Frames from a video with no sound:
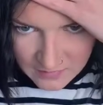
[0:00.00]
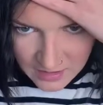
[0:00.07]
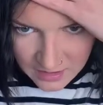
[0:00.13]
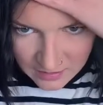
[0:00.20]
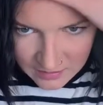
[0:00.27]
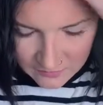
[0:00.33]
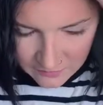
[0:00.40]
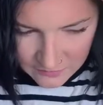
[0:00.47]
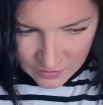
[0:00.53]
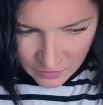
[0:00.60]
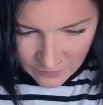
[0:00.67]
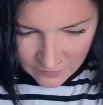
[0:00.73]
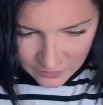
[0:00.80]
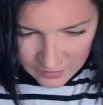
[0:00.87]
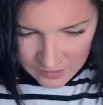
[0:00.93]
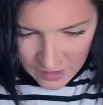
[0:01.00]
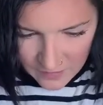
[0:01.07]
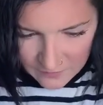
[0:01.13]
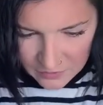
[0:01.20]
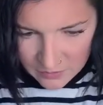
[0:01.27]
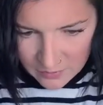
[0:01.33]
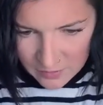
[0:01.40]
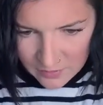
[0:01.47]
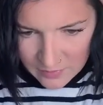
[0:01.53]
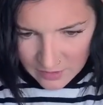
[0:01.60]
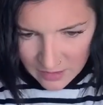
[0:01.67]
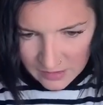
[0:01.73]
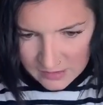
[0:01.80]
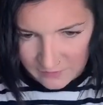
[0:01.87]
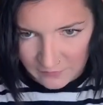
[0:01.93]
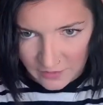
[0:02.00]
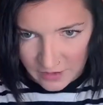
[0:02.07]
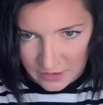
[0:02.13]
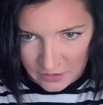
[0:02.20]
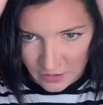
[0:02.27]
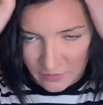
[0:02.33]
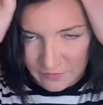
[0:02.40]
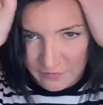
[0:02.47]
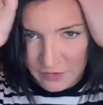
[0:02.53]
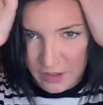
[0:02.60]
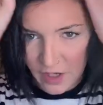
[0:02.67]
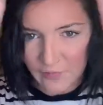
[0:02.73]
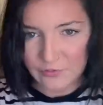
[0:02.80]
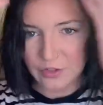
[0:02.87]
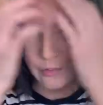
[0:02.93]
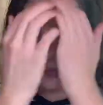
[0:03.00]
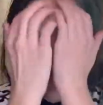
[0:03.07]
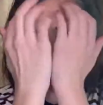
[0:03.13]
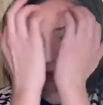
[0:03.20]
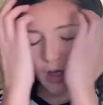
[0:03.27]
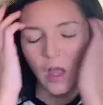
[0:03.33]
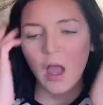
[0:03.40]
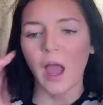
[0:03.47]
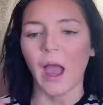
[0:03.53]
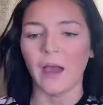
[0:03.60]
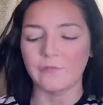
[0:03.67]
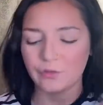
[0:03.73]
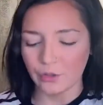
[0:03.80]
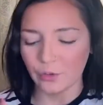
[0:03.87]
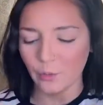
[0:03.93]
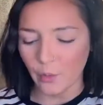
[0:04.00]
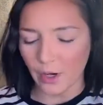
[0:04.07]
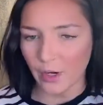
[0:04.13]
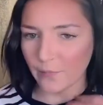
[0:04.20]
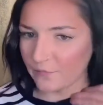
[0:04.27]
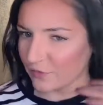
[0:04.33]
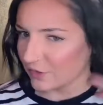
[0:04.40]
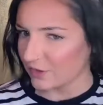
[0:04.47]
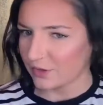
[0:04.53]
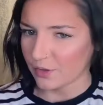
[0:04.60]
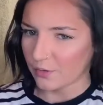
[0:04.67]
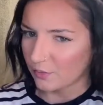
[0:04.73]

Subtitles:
make it so it feels comfortable, because if they don't feel comfortable after you wear them for so